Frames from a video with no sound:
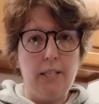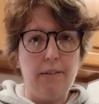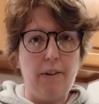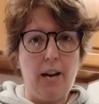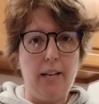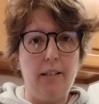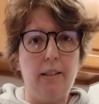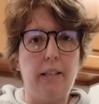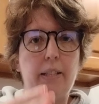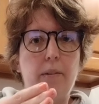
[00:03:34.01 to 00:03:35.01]
Divide.
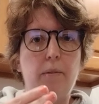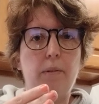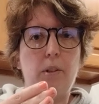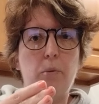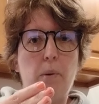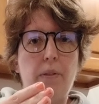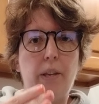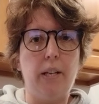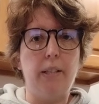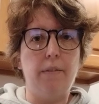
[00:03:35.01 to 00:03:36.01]
Like there's one
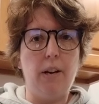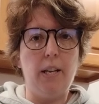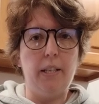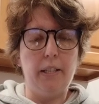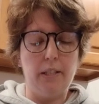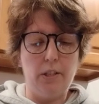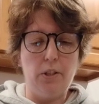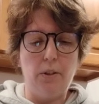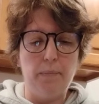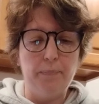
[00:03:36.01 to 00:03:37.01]
thing dividing into
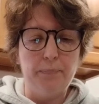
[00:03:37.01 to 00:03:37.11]
two.